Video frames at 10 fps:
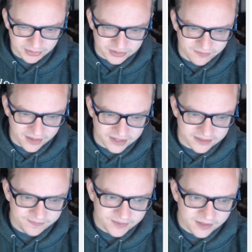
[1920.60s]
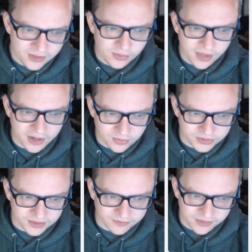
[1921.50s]
events. They do a lot of cool
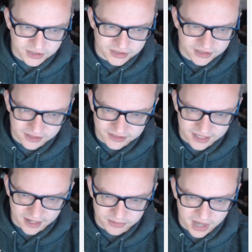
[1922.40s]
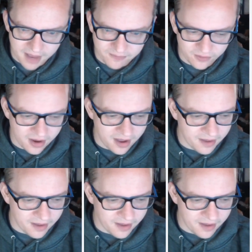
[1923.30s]
stuff too. They just did this setup shop for